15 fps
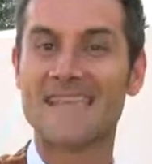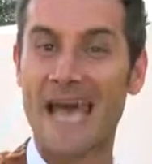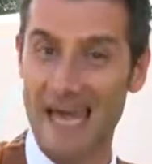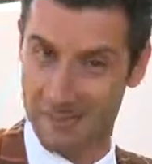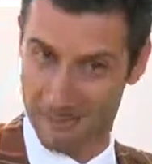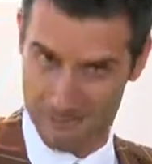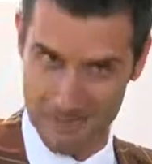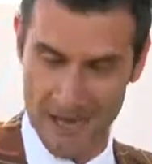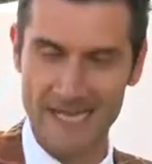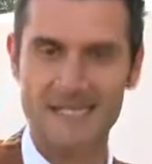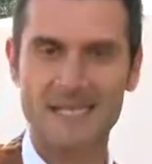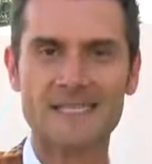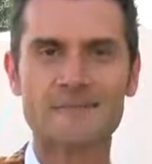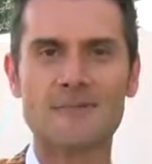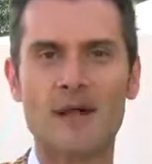Dad
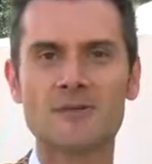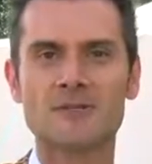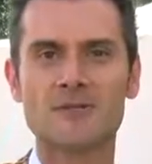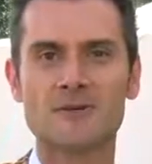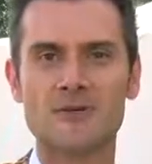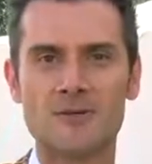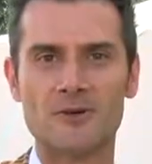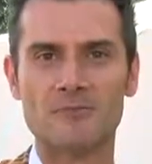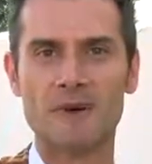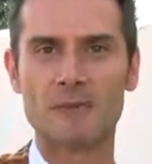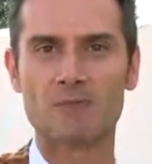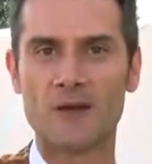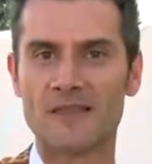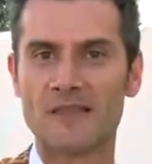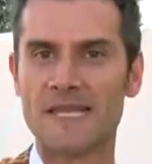makes it smell too,
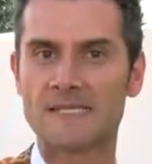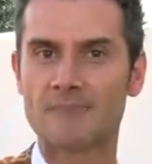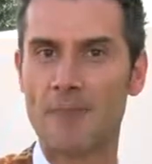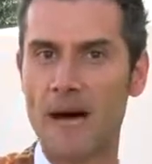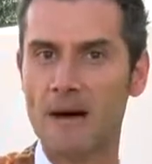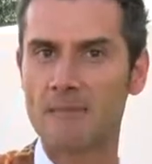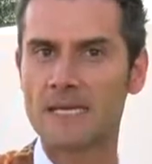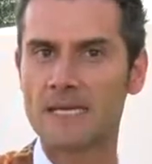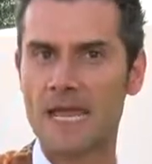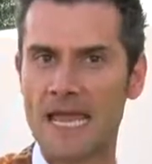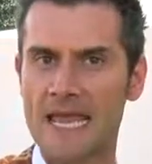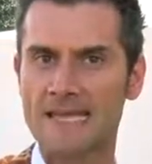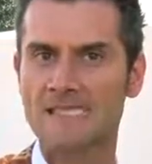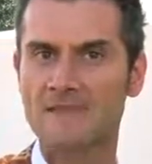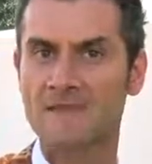but with his bum and
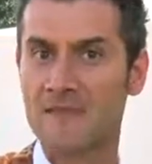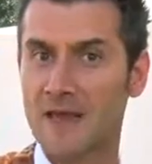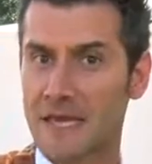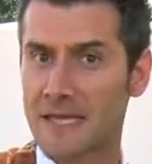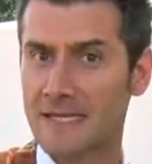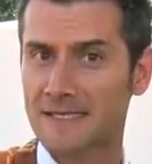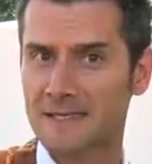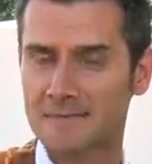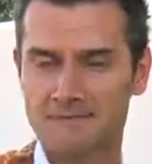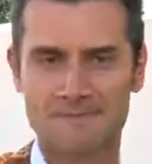his feet.